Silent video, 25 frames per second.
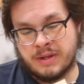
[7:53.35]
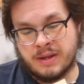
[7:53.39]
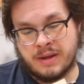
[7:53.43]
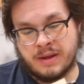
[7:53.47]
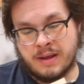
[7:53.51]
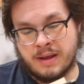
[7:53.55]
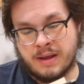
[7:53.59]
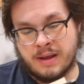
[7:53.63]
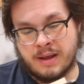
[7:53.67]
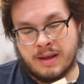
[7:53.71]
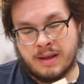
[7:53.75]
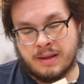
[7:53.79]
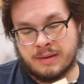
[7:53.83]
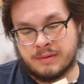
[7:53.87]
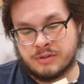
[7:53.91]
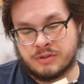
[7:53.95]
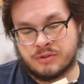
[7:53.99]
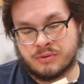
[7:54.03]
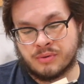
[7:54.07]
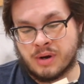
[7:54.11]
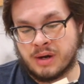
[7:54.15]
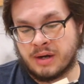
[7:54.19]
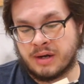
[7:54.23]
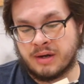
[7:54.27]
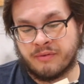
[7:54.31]

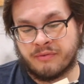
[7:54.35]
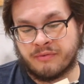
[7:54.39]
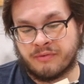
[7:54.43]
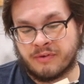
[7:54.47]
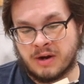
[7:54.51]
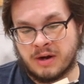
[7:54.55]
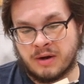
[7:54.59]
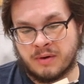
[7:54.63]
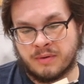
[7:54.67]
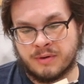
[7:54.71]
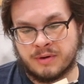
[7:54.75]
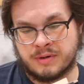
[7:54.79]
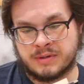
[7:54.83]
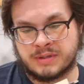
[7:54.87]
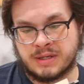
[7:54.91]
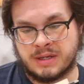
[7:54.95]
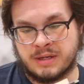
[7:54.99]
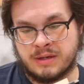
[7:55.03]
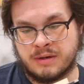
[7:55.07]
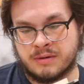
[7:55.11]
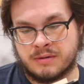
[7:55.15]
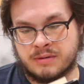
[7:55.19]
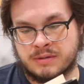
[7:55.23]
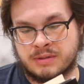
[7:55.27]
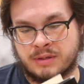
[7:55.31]
Drunken Fireworks I
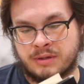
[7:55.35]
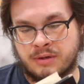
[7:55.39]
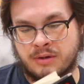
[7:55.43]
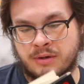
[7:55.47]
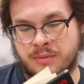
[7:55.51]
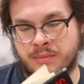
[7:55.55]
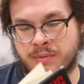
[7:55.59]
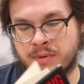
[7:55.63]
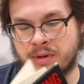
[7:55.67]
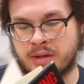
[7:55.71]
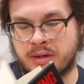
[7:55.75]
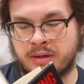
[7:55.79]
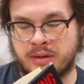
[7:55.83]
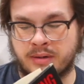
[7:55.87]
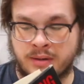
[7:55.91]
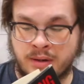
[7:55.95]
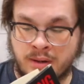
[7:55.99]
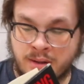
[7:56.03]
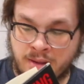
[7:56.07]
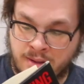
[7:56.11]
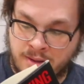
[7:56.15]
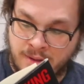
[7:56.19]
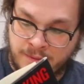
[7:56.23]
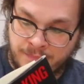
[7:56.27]
hear is a good one.